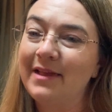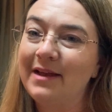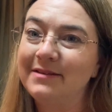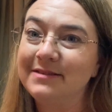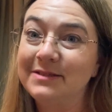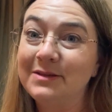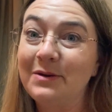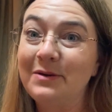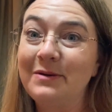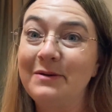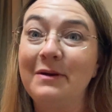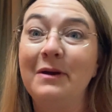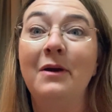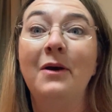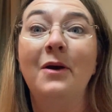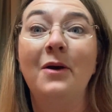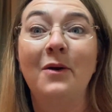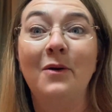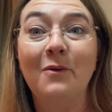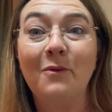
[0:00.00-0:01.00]
So
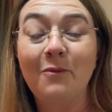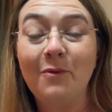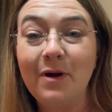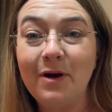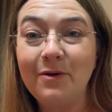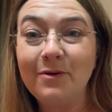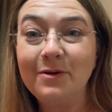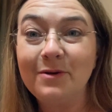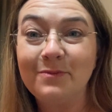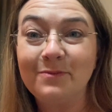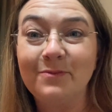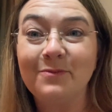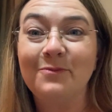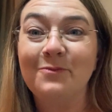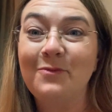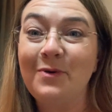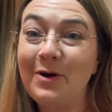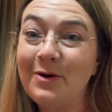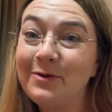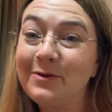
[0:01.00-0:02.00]

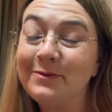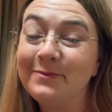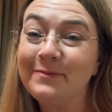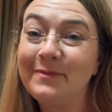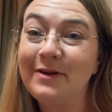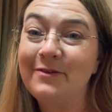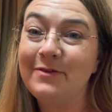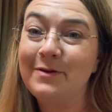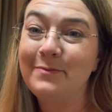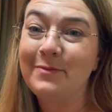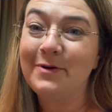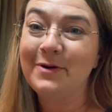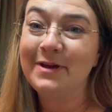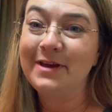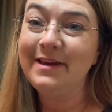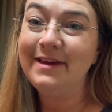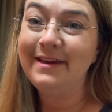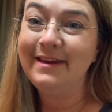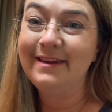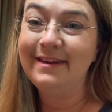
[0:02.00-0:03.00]
welcome
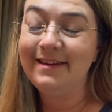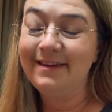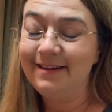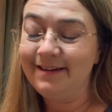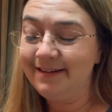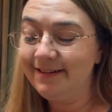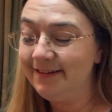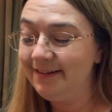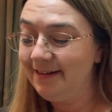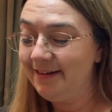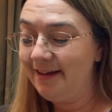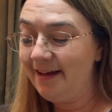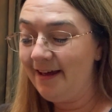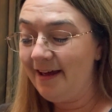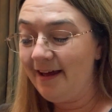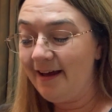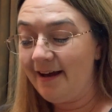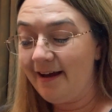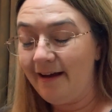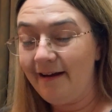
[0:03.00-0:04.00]
everybody here,
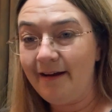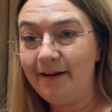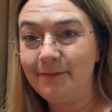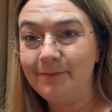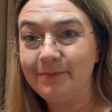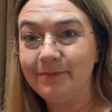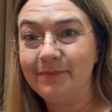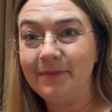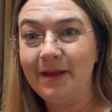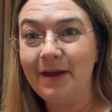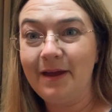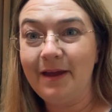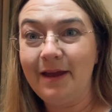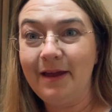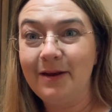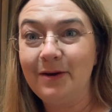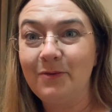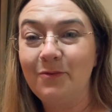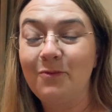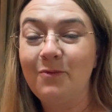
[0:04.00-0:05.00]

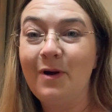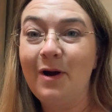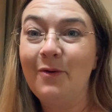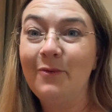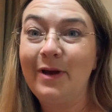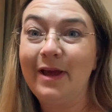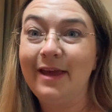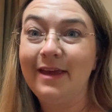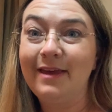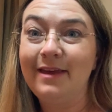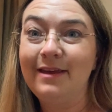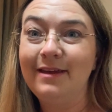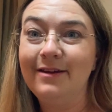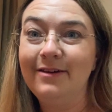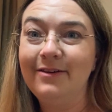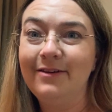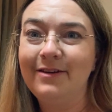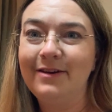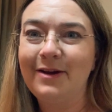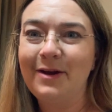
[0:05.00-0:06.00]
and while we're
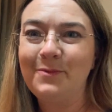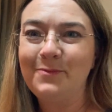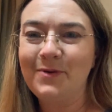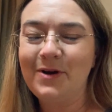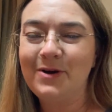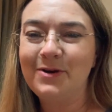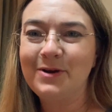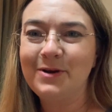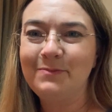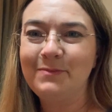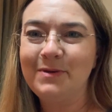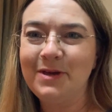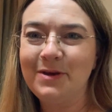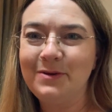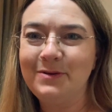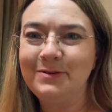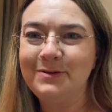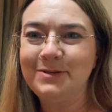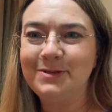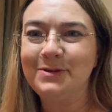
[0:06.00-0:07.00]
here and I'm welcoming
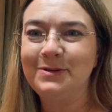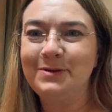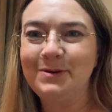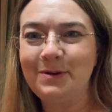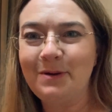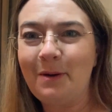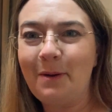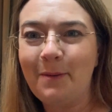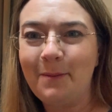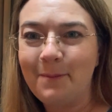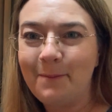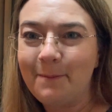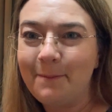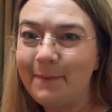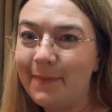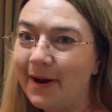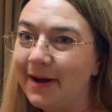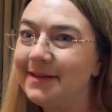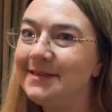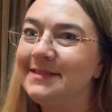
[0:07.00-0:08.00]
you to
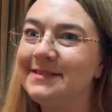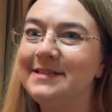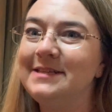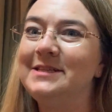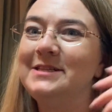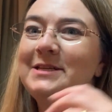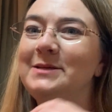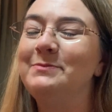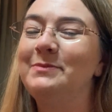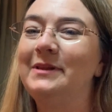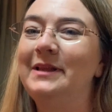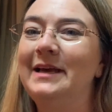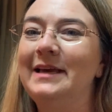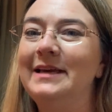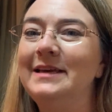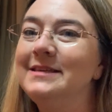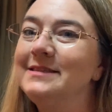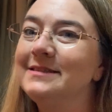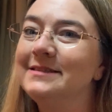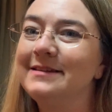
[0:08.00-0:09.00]
my stitchy
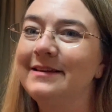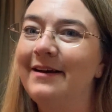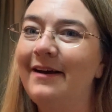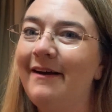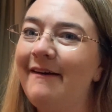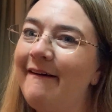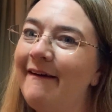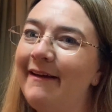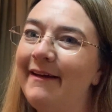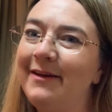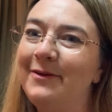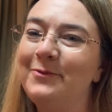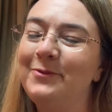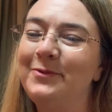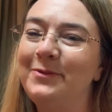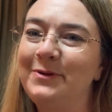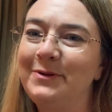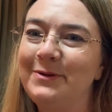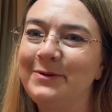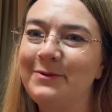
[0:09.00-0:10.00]
place, I
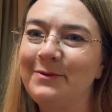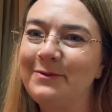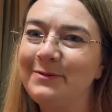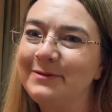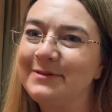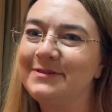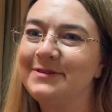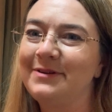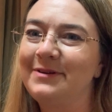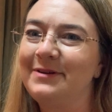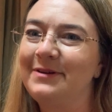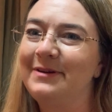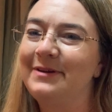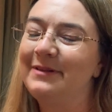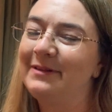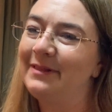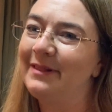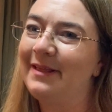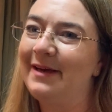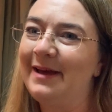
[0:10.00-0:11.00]
would also
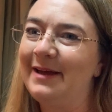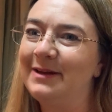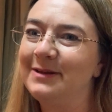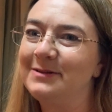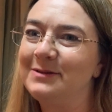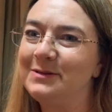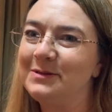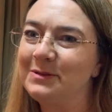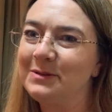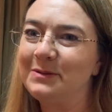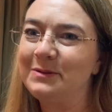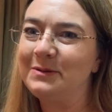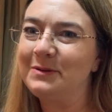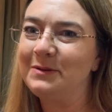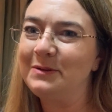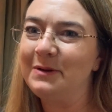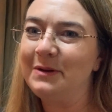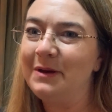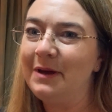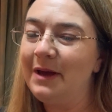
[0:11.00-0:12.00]
like
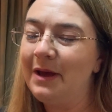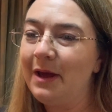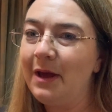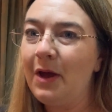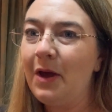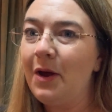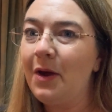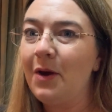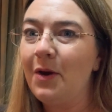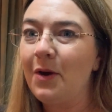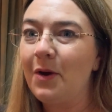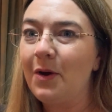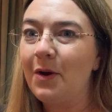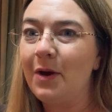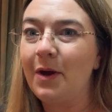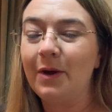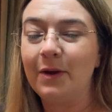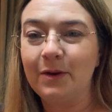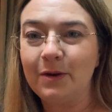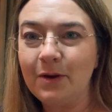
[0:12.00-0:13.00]
to
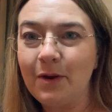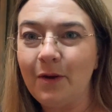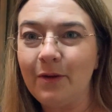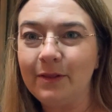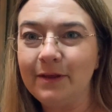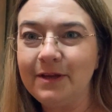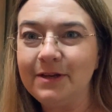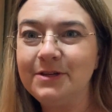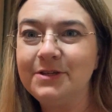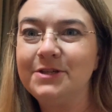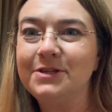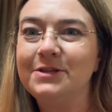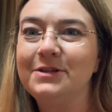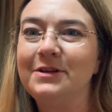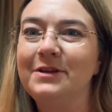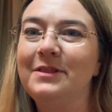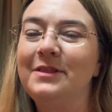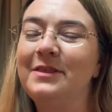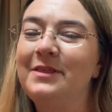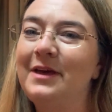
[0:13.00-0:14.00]
acknowledge
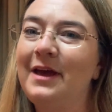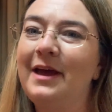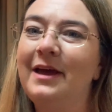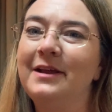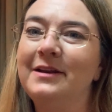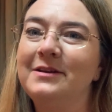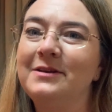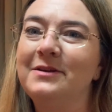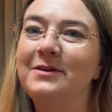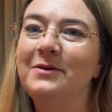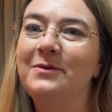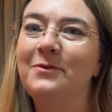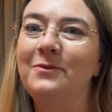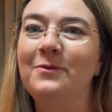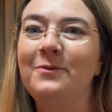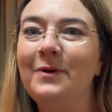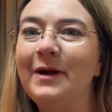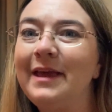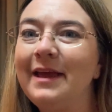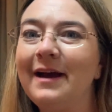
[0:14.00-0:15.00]
that
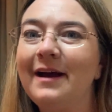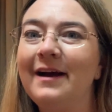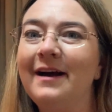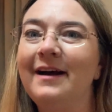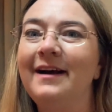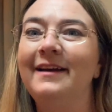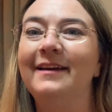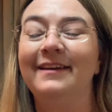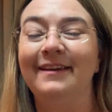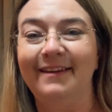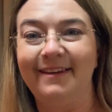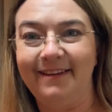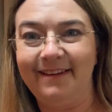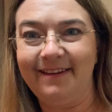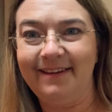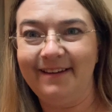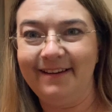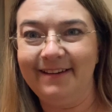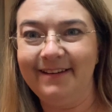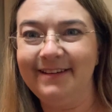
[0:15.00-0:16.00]
we are
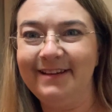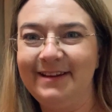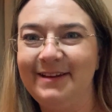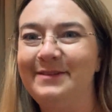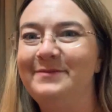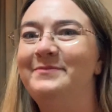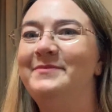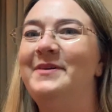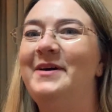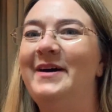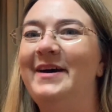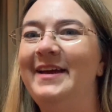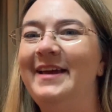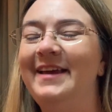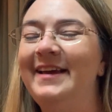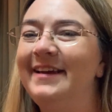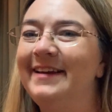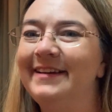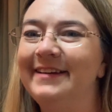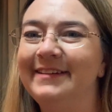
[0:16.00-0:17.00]
here in
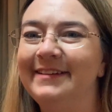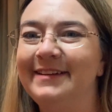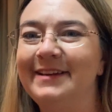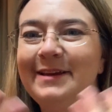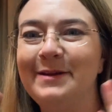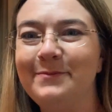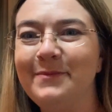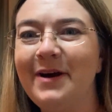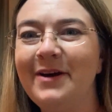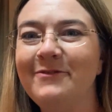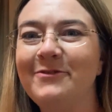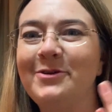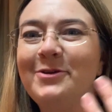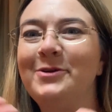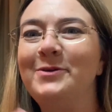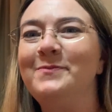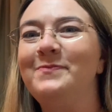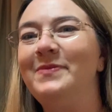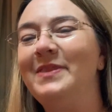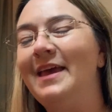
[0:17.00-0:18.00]
my
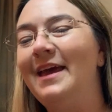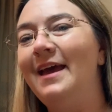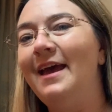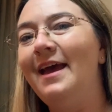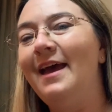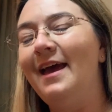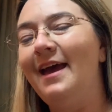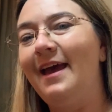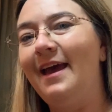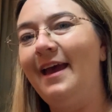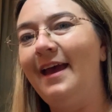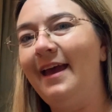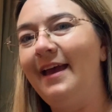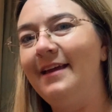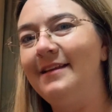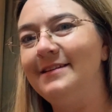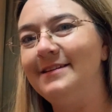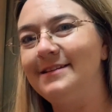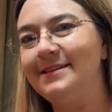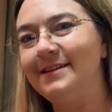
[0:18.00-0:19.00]
room,
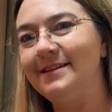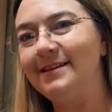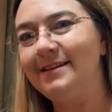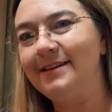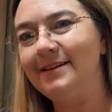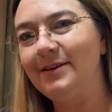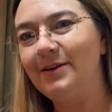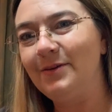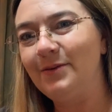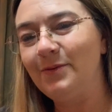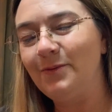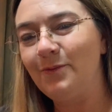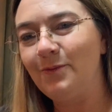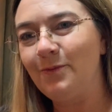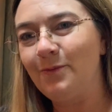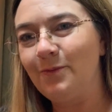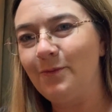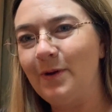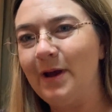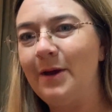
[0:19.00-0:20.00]
and
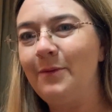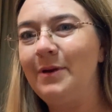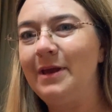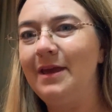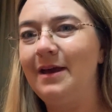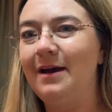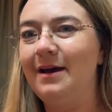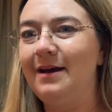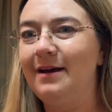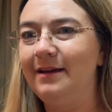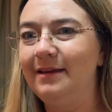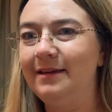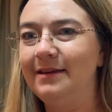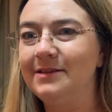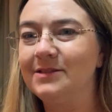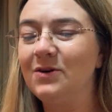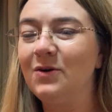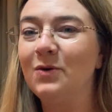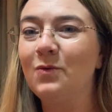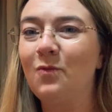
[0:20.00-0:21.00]
where we are
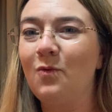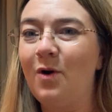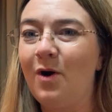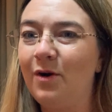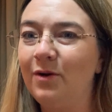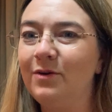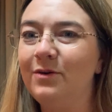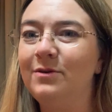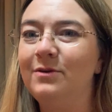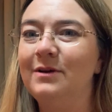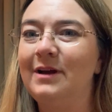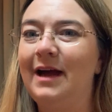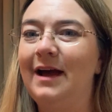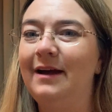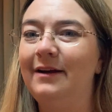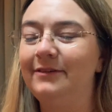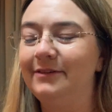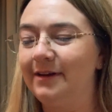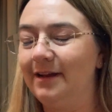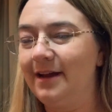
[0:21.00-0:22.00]
is on Wangal
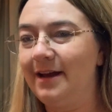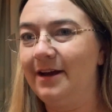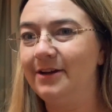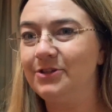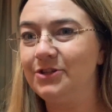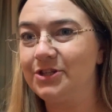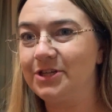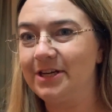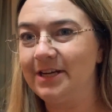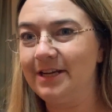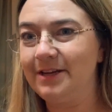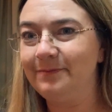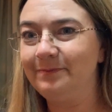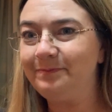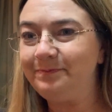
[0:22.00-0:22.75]
country